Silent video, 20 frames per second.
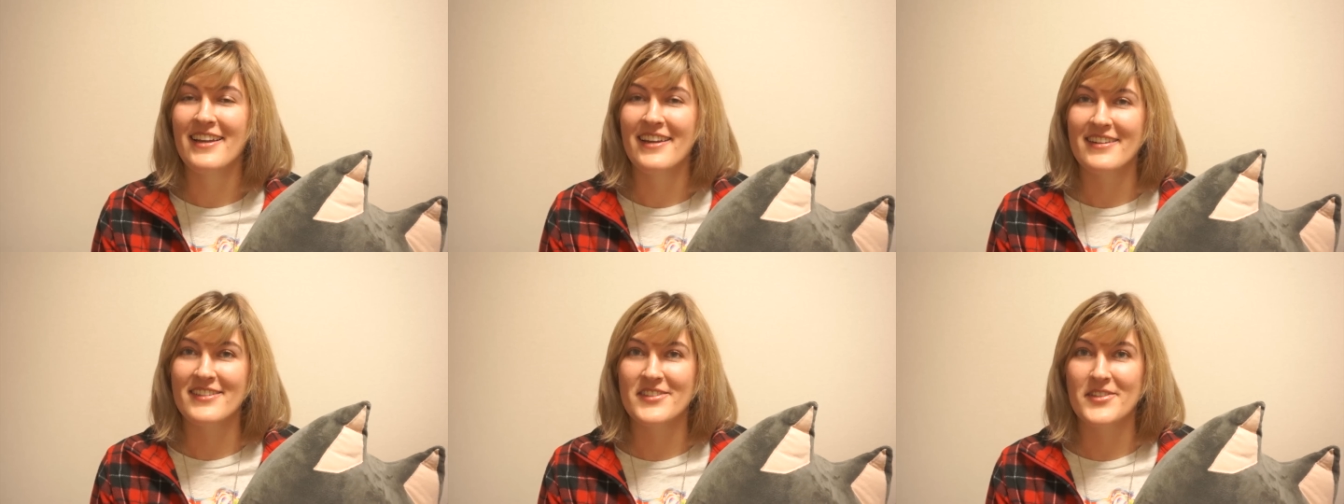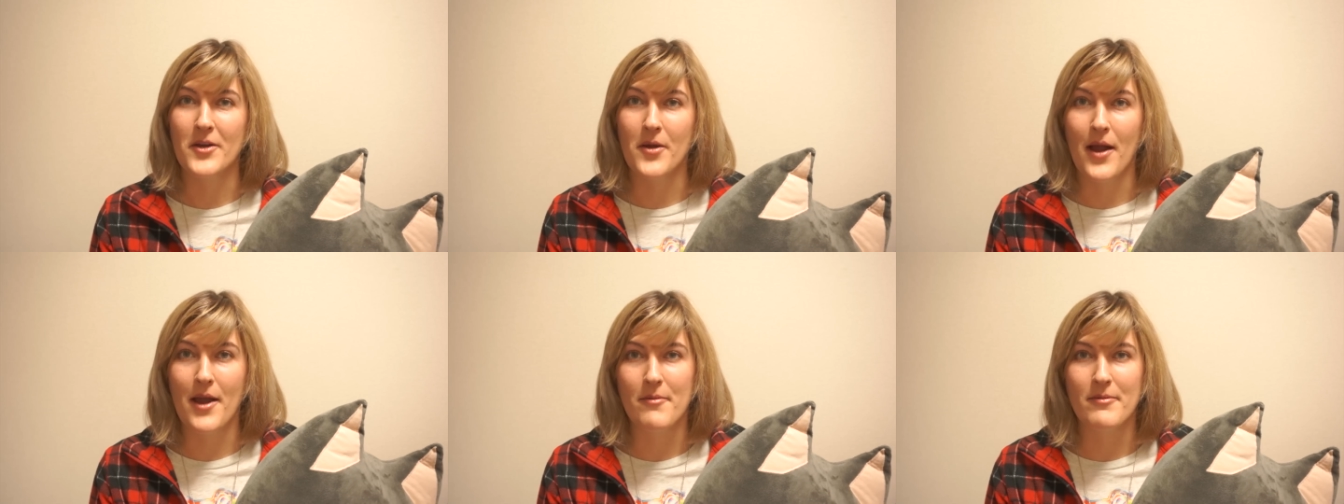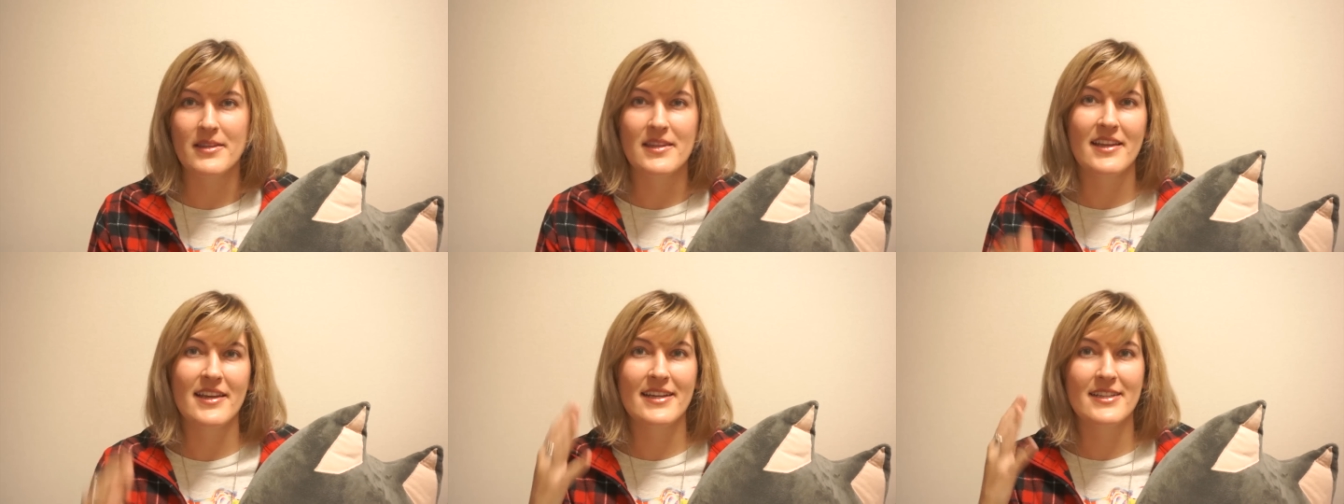So I
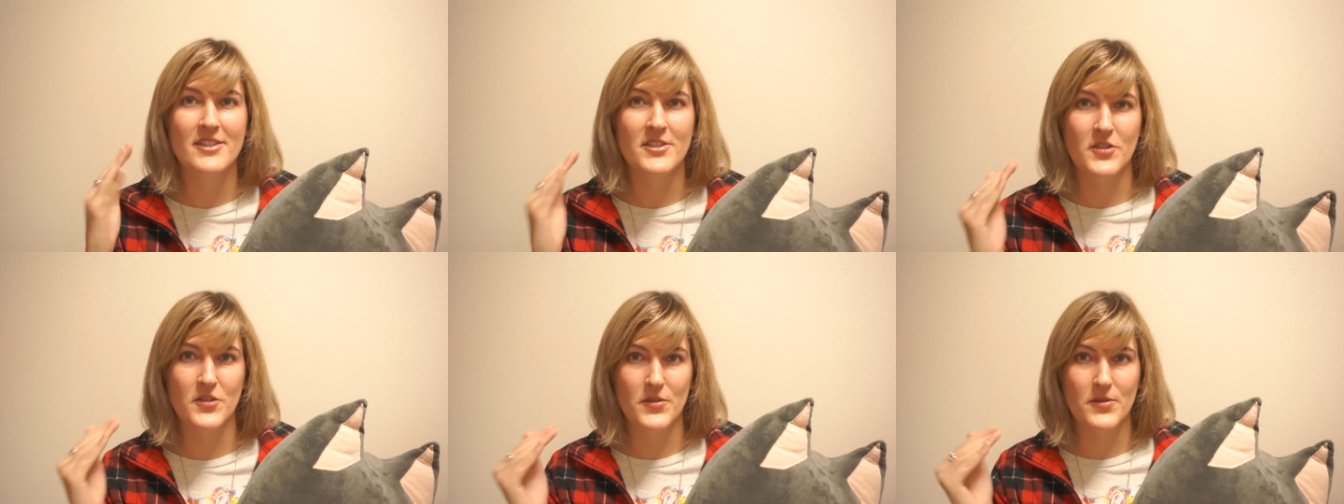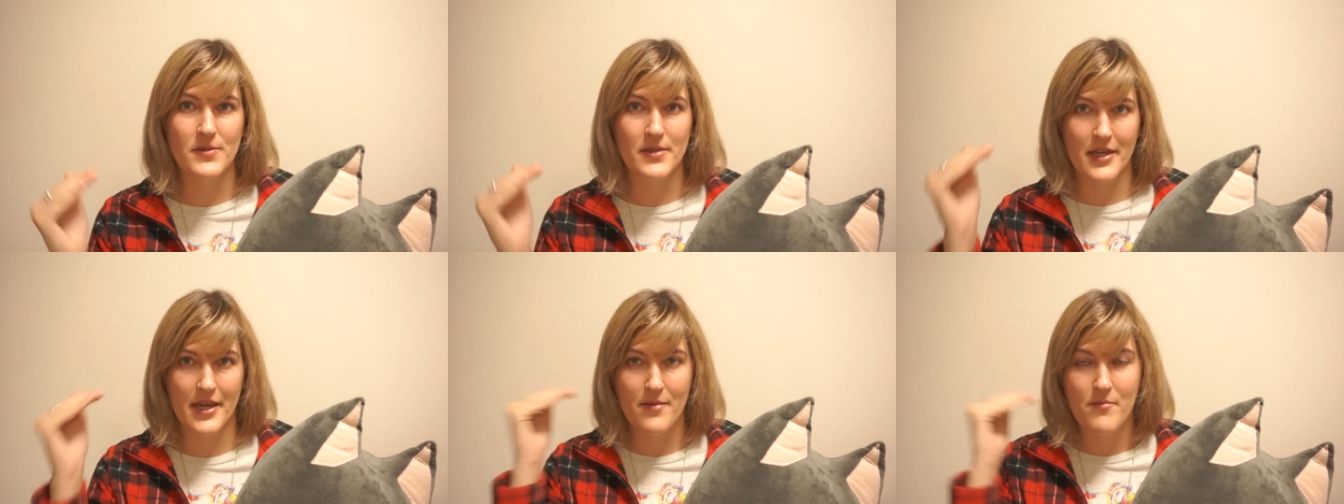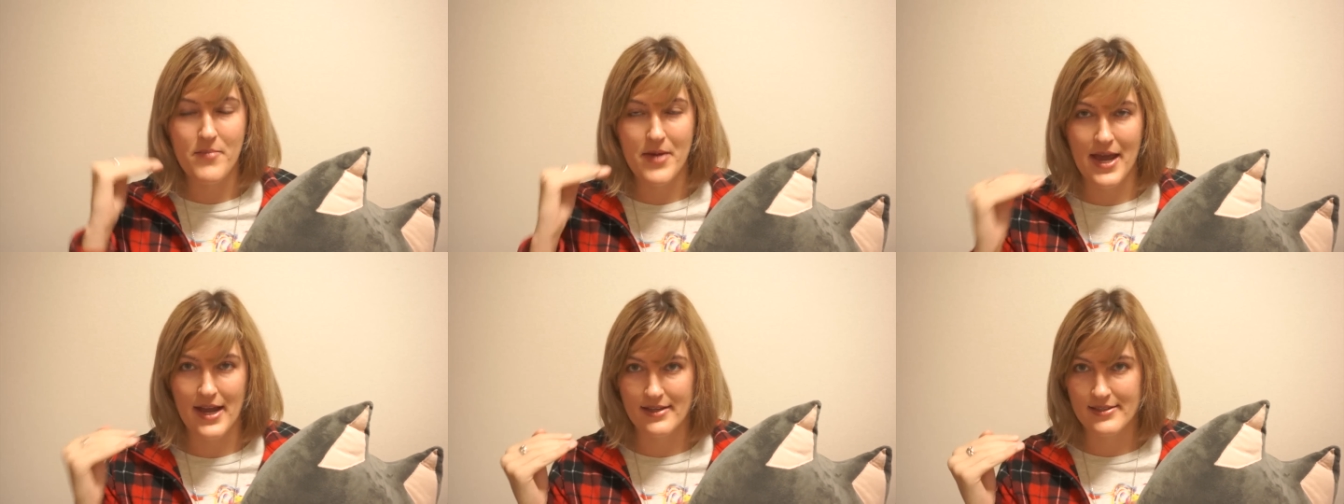would like to get
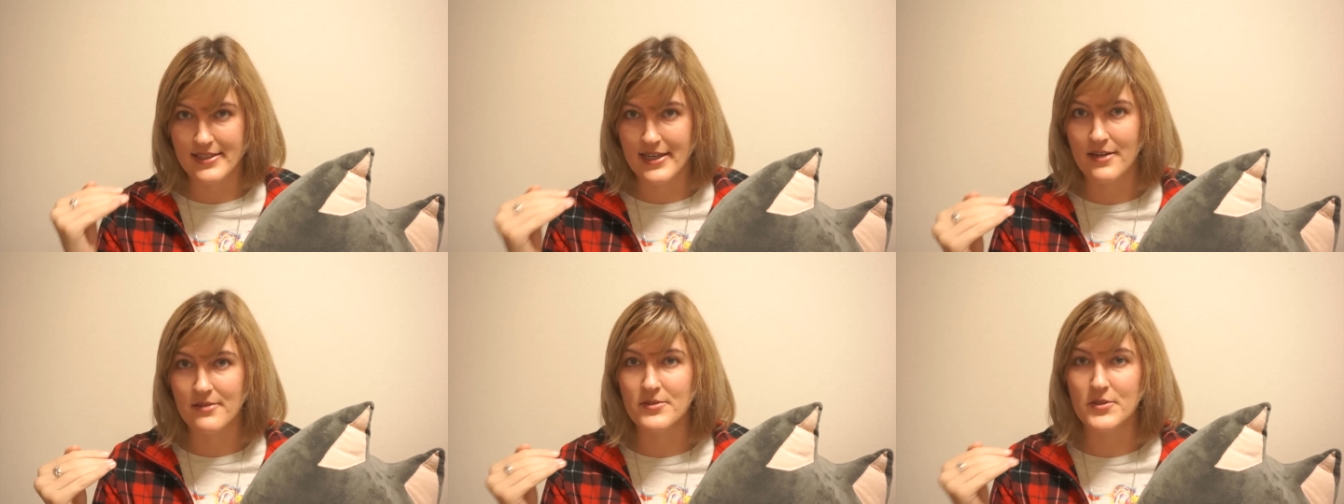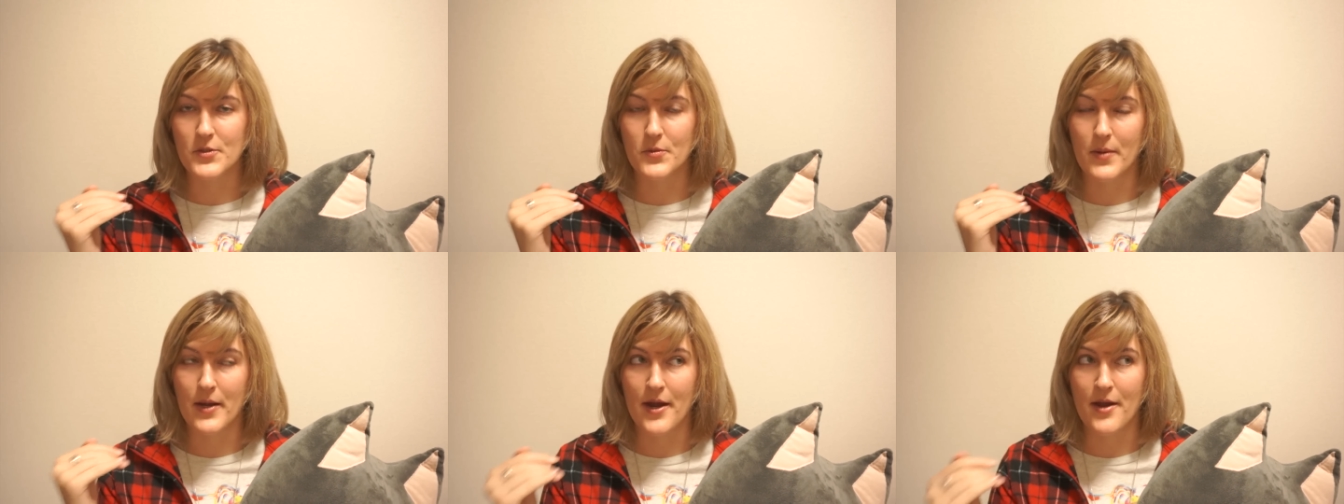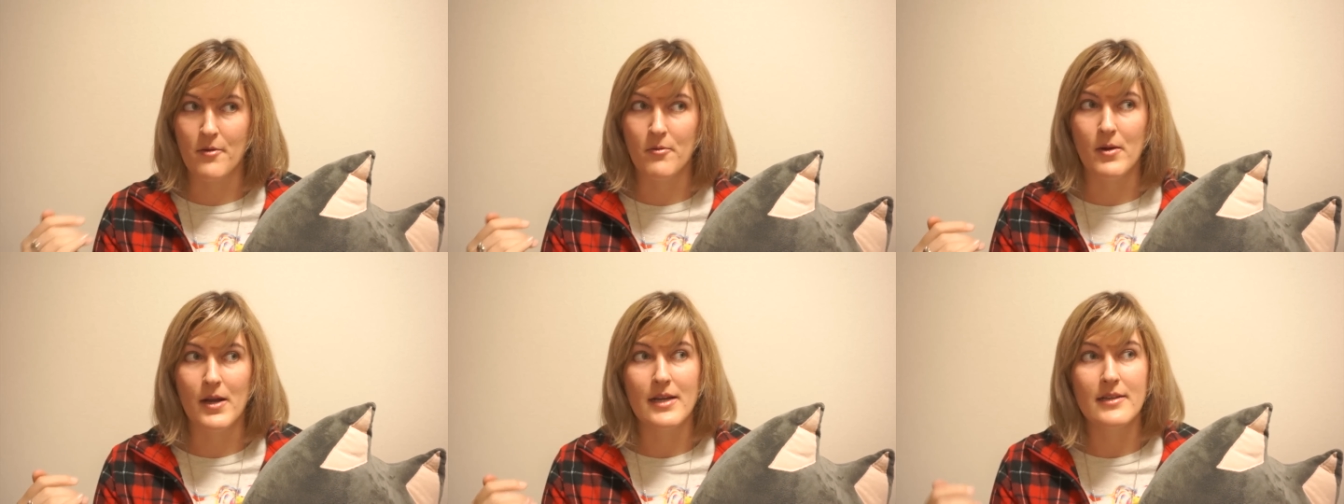back down to where
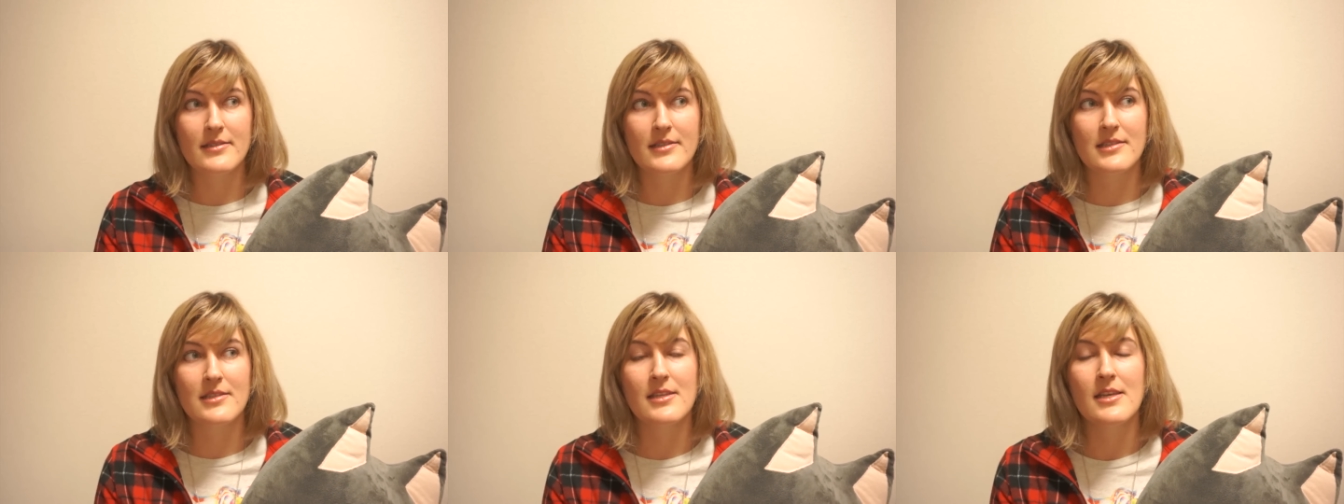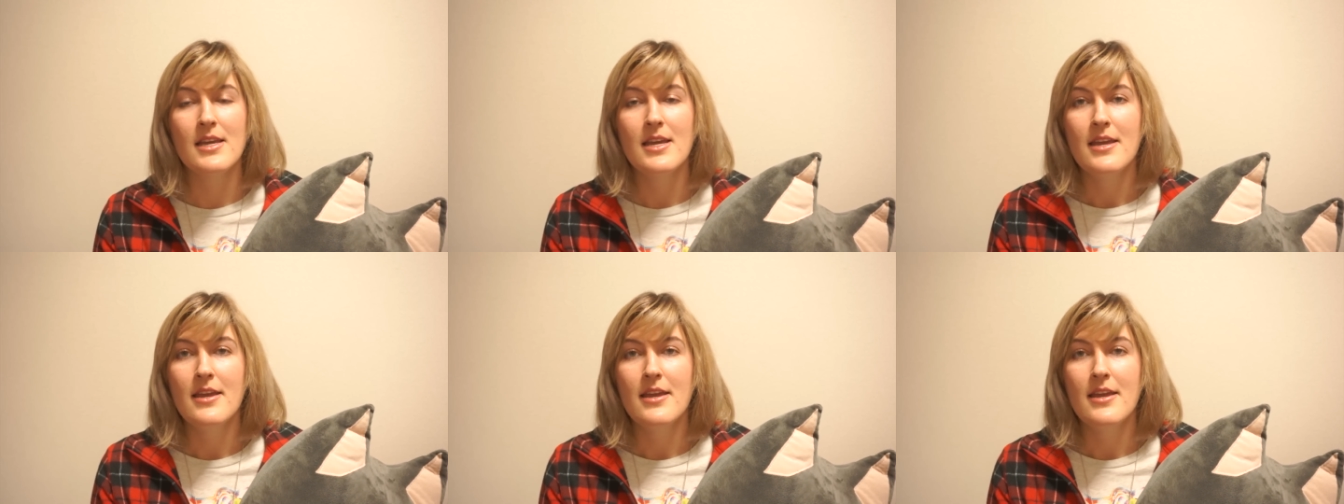I was